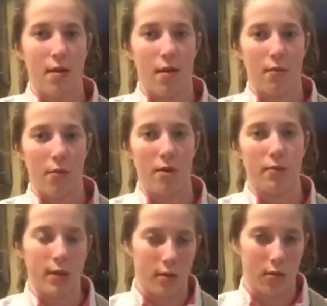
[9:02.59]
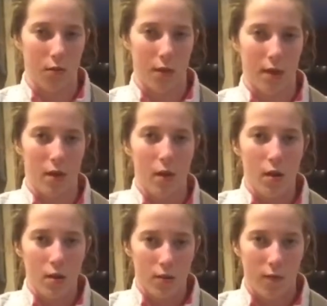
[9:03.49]
So now I'm going to play the whole
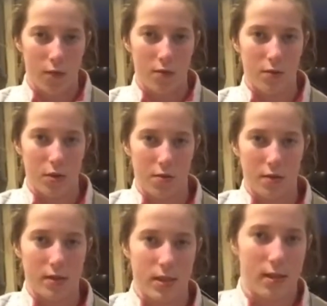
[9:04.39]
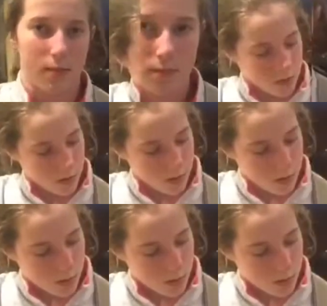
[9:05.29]
thing for you so you can see it.